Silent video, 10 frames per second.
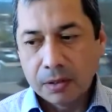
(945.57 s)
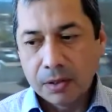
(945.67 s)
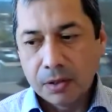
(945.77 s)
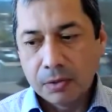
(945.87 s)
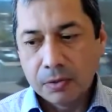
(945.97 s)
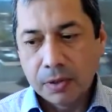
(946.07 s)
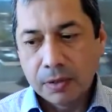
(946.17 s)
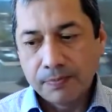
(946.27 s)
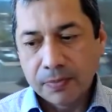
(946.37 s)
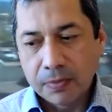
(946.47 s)

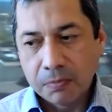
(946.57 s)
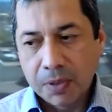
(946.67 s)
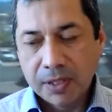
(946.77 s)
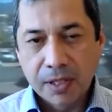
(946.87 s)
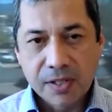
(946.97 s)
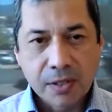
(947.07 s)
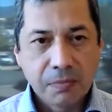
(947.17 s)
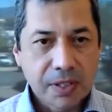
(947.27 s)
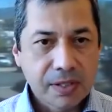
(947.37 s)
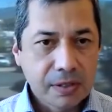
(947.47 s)
to maintain some
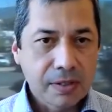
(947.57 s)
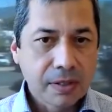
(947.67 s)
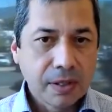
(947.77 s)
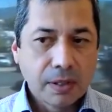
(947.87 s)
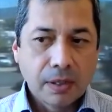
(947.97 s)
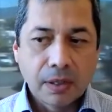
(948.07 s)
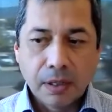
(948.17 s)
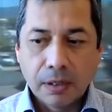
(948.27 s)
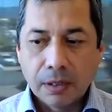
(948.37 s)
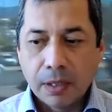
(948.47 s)
distance
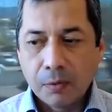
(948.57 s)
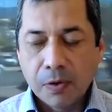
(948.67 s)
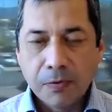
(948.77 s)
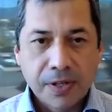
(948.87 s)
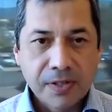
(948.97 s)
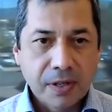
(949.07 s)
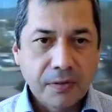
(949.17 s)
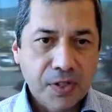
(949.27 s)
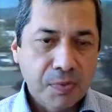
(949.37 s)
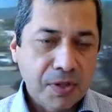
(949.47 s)
and wear face
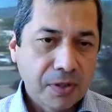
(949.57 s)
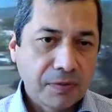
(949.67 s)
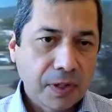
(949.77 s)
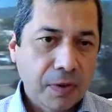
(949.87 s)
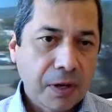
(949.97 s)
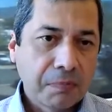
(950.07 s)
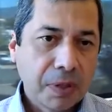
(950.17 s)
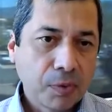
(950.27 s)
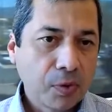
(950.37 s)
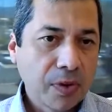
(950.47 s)
covering, especially if they're around
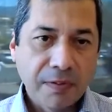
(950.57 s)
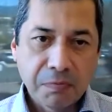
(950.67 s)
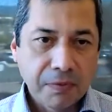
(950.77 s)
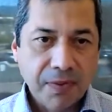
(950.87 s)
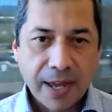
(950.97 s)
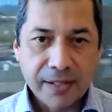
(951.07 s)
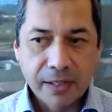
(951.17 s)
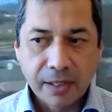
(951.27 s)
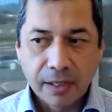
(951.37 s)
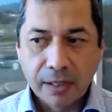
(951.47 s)
people who haven't been
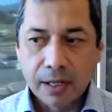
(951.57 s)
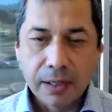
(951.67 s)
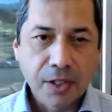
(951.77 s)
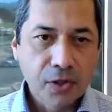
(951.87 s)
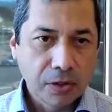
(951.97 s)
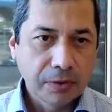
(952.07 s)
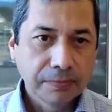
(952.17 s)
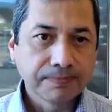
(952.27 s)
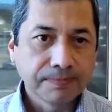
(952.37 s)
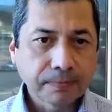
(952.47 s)
vaccinated yet, like
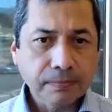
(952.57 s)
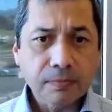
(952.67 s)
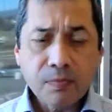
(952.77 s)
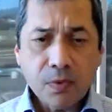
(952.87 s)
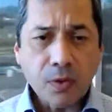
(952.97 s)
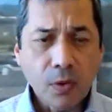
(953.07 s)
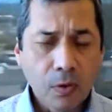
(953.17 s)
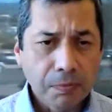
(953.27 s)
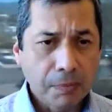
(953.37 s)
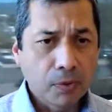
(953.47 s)
children
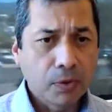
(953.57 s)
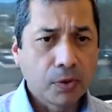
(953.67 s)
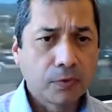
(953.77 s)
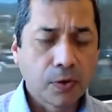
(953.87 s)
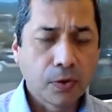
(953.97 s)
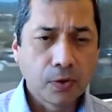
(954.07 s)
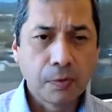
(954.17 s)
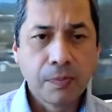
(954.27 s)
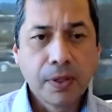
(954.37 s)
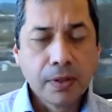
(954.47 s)
or people for
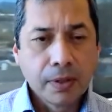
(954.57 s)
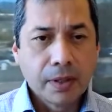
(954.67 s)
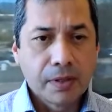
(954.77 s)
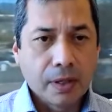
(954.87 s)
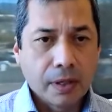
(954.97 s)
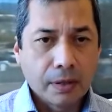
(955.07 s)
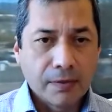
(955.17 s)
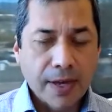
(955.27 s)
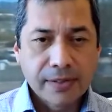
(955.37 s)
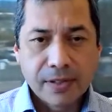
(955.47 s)
whom the
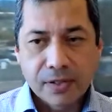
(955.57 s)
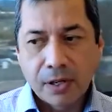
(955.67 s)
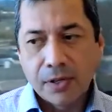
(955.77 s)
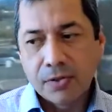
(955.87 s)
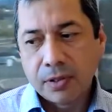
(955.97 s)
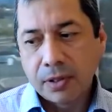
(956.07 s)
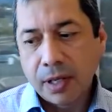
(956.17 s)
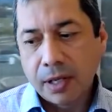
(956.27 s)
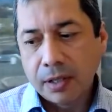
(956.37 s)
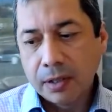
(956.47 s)
vaccine is
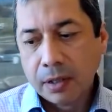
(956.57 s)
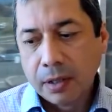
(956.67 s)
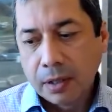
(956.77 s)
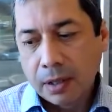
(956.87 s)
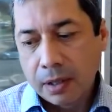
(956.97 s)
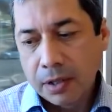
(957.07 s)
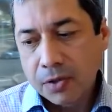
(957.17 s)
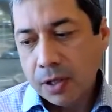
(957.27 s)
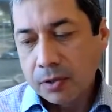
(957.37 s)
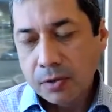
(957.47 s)
contraindicated. And
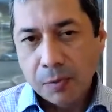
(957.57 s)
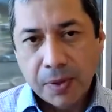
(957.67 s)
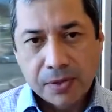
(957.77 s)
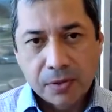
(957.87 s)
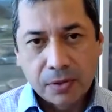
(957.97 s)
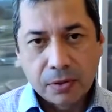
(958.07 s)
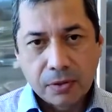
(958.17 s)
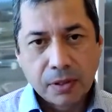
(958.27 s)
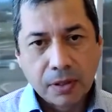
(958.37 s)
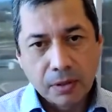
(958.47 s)
try to do our best to
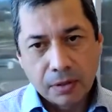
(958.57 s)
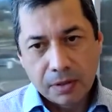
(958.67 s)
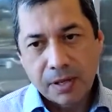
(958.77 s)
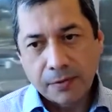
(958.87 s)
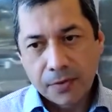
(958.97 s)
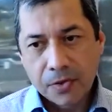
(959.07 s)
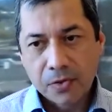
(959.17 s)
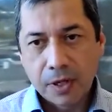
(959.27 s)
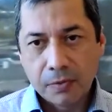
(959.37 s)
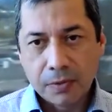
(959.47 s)
continue these efforts to
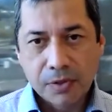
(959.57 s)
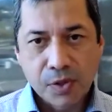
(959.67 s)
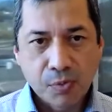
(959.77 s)
try to reduce the